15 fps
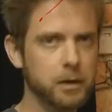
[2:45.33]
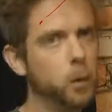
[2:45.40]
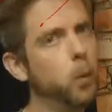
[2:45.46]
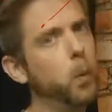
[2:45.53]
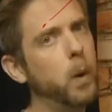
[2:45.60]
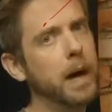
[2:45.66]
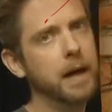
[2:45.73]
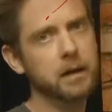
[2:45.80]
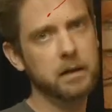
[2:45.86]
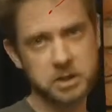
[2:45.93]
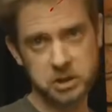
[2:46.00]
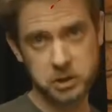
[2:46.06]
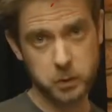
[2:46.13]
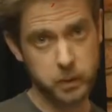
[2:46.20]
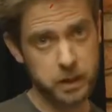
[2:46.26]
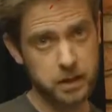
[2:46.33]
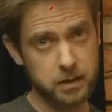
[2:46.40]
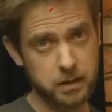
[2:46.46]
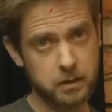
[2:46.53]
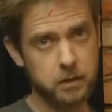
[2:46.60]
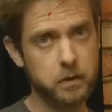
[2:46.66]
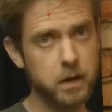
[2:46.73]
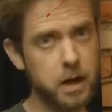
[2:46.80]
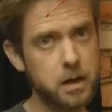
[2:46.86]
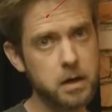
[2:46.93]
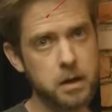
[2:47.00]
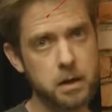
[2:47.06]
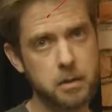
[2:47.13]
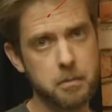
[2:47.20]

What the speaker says: while shooting your gun,